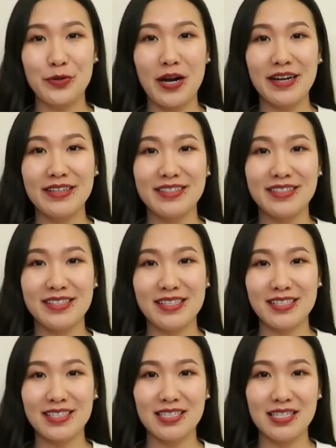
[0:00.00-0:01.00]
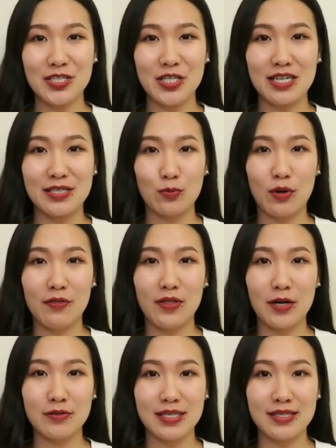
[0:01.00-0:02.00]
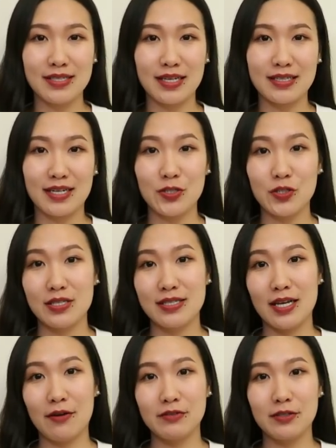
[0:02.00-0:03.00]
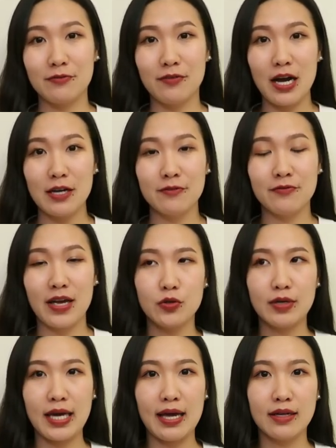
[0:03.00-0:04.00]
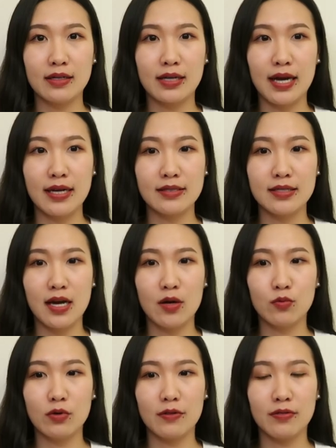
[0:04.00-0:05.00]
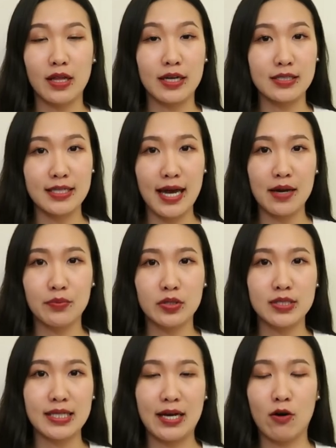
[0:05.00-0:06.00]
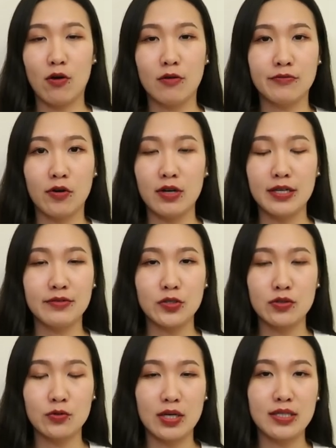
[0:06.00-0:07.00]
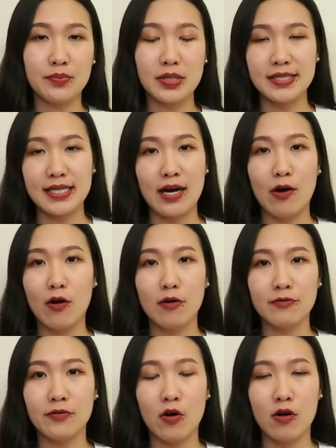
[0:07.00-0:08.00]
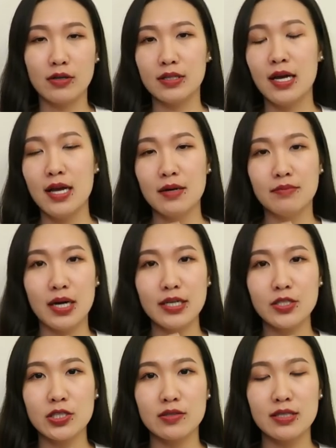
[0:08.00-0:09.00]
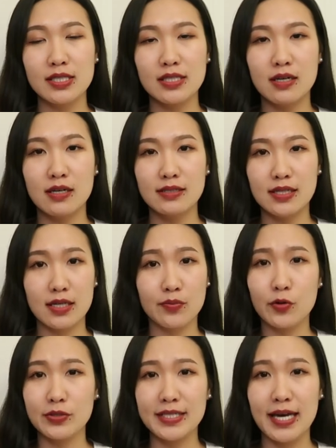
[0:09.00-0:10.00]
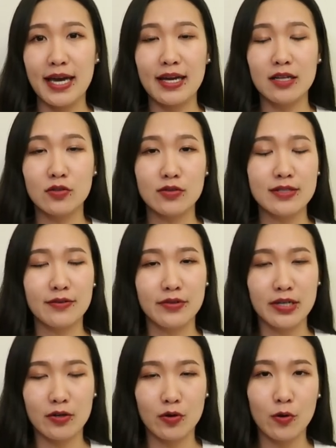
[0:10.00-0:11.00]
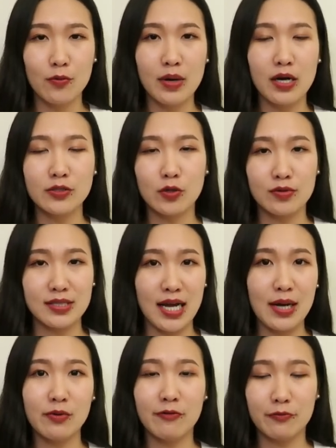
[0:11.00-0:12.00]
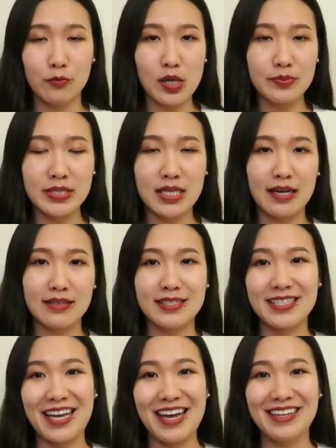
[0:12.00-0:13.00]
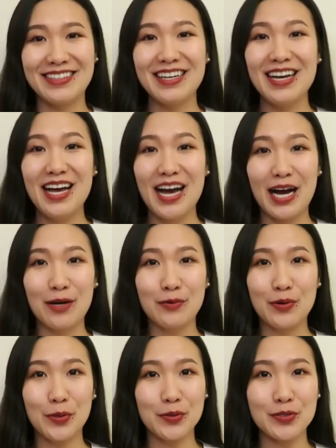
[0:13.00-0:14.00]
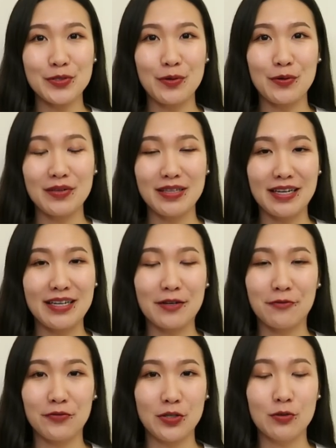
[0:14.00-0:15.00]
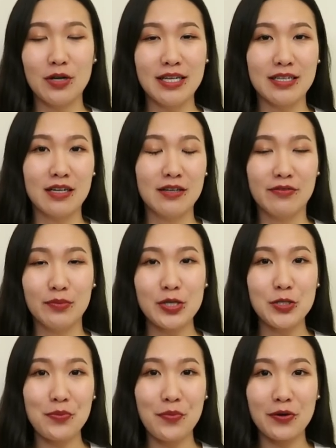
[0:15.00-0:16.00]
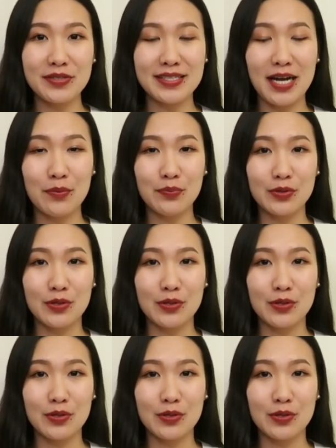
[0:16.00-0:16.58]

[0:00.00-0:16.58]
price, this clutch is 1675 You can get them with like a 10% off or even 20% off on Mytheresa, Net-a-Porter, LuisaViaRoma, those type of websites. And I will also link a few in the information box down